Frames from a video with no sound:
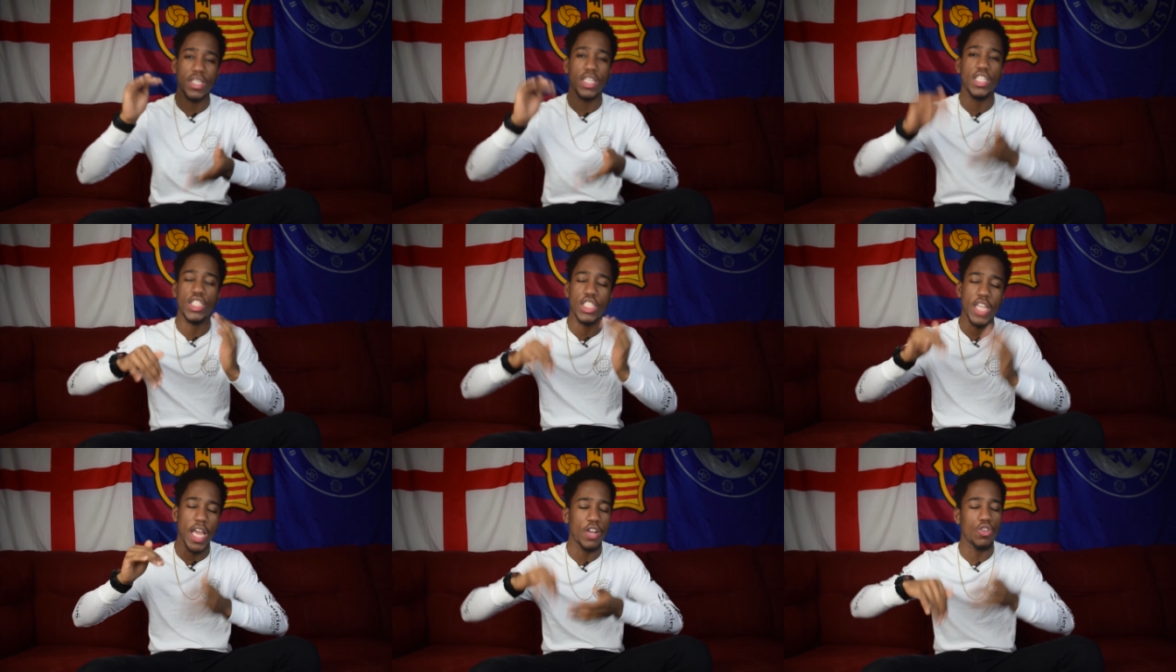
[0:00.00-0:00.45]
to
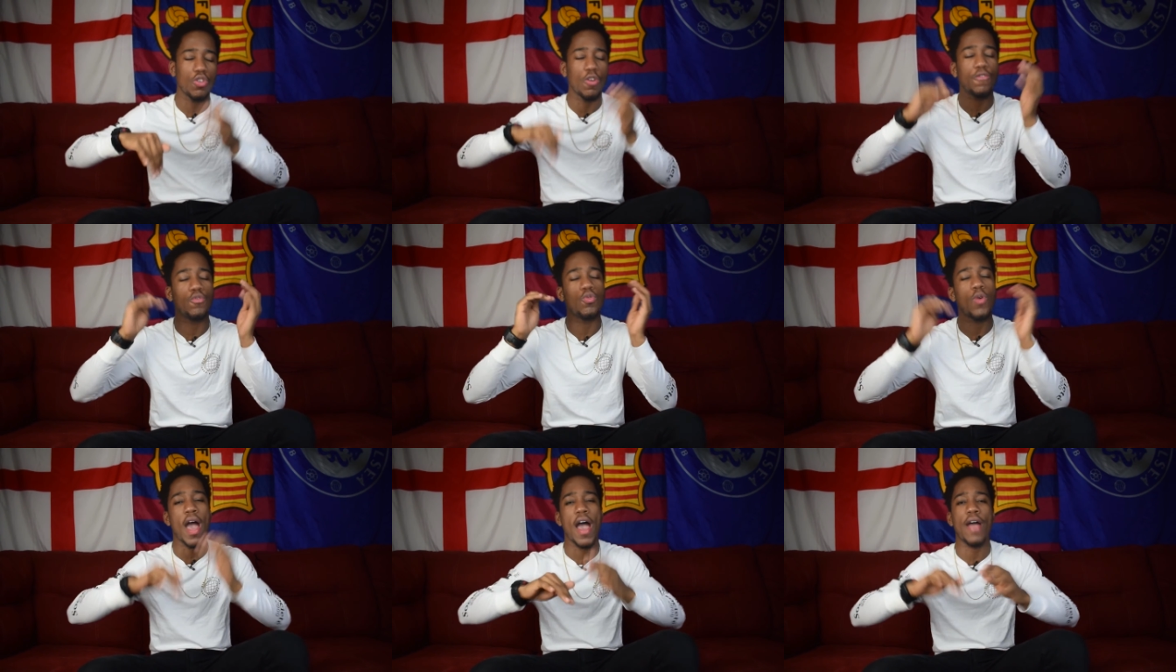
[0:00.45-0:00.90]
the channel
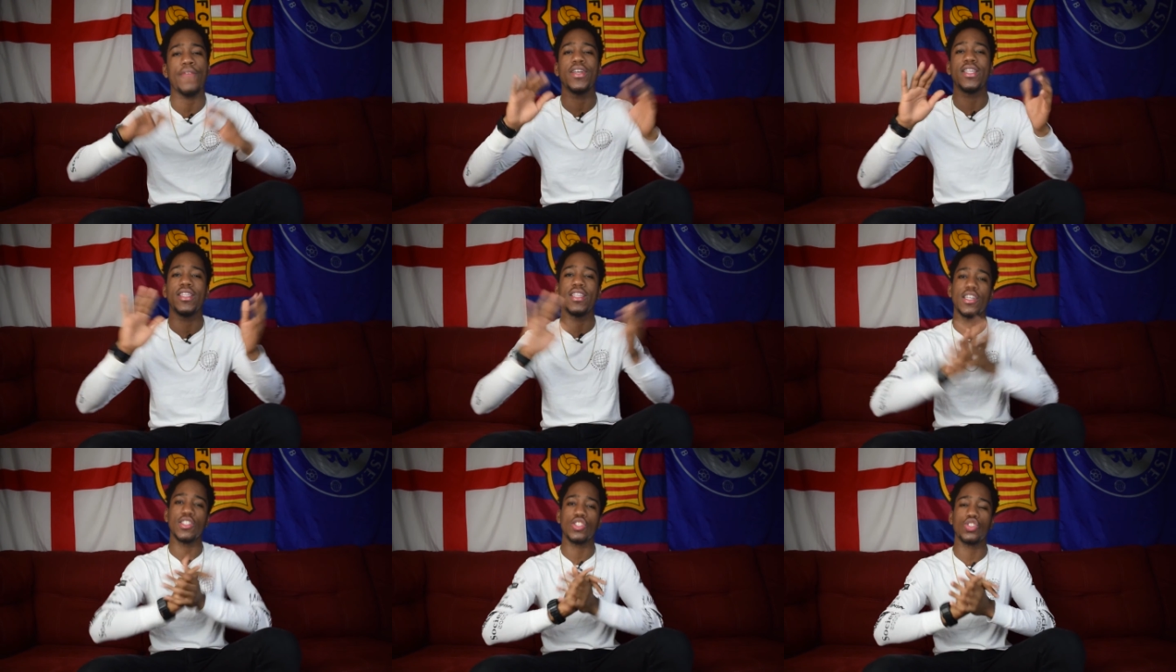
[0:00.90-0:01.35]
if you
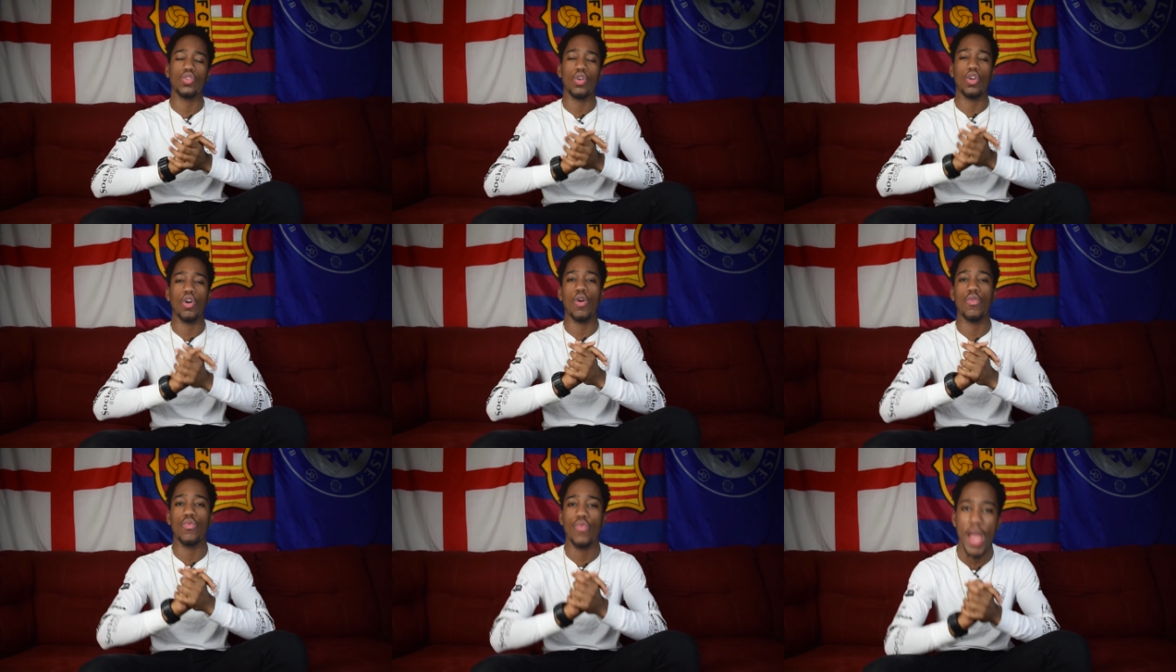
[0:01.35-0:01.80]
haven't done so
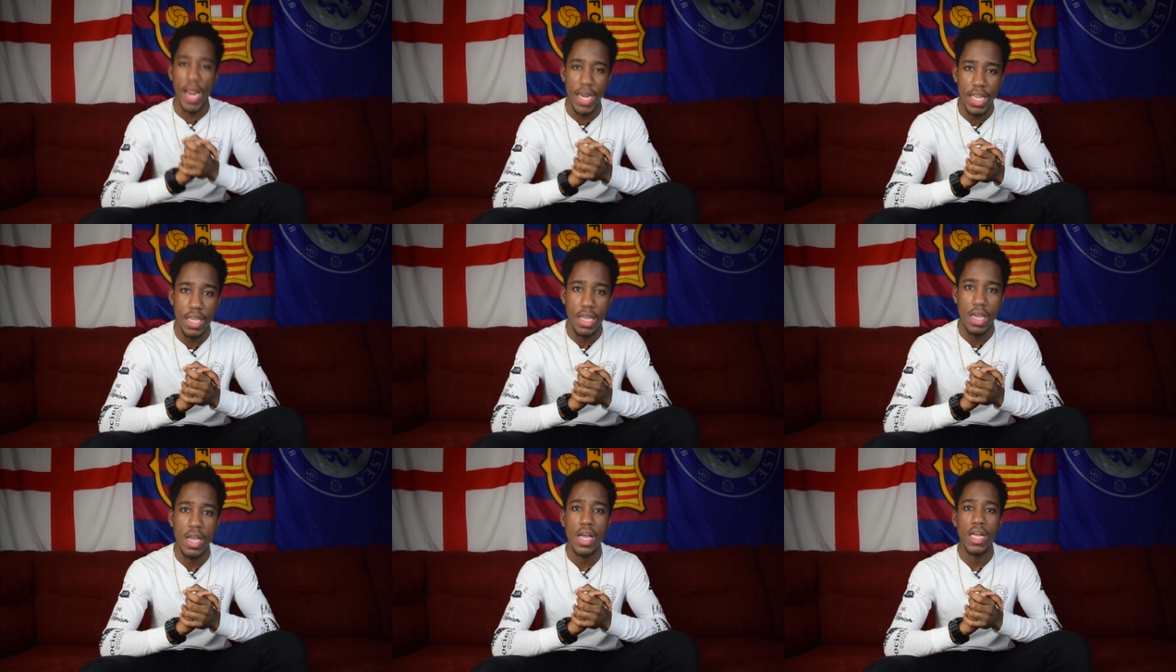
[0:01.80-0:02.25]

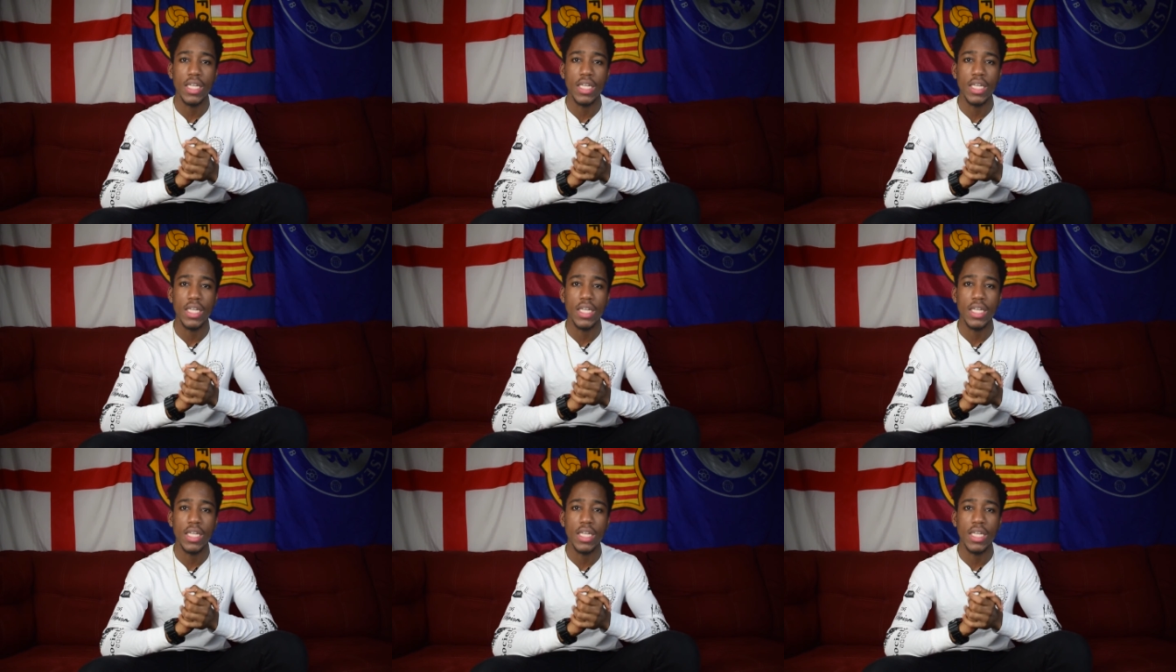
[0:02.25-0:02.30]
already.